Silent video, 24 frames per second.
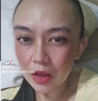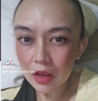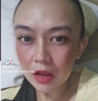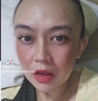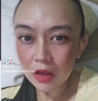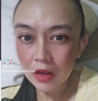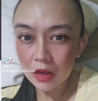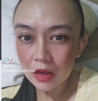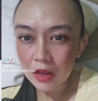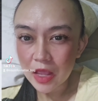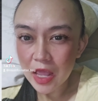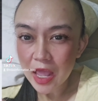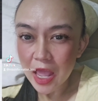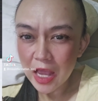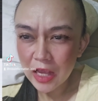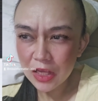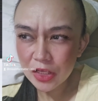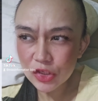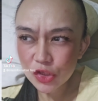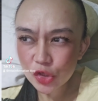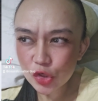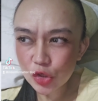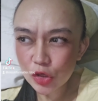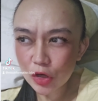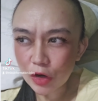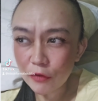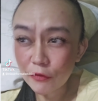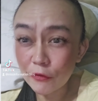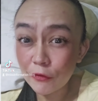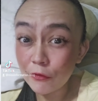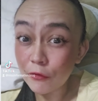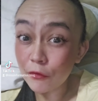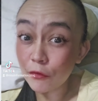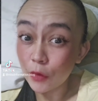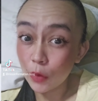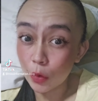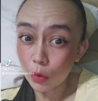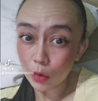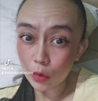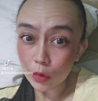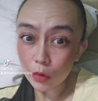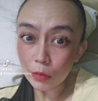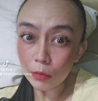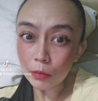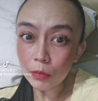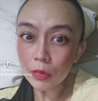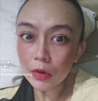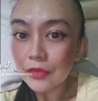uh, extra
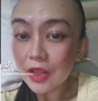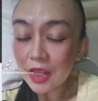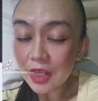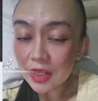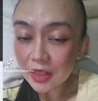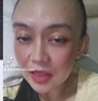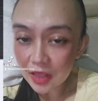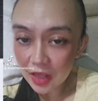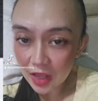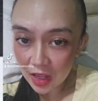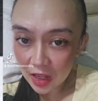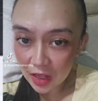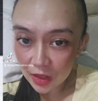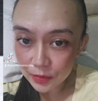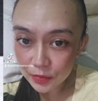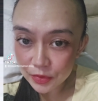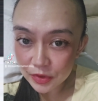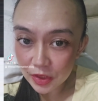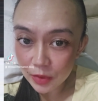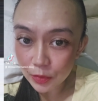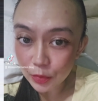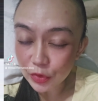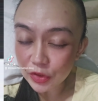firm. It helps in